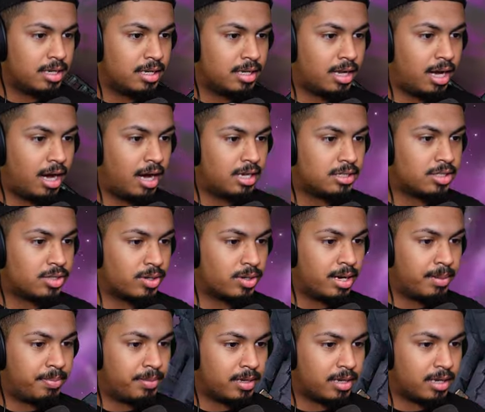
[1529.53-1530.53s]
Y'all
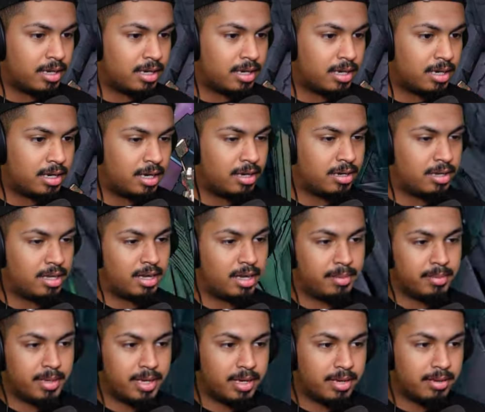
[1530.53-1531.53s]
tripping. Okay,
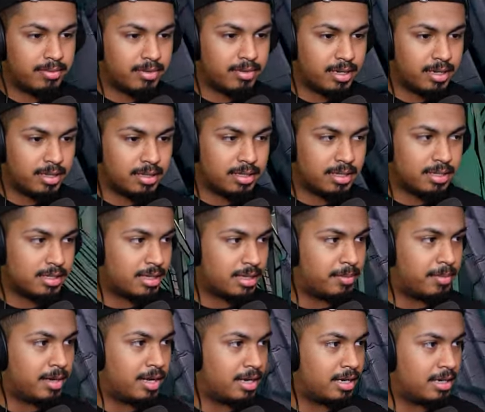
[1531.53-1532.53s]
man. Forget this.
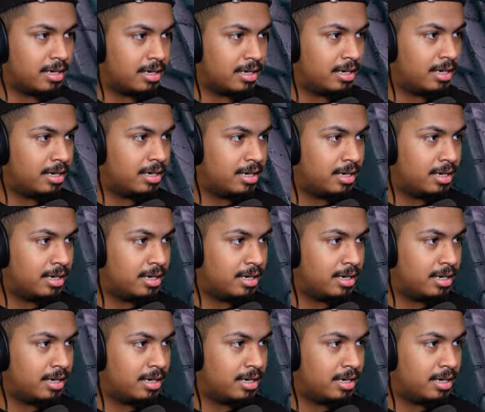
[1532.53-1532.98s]
I'm out of here.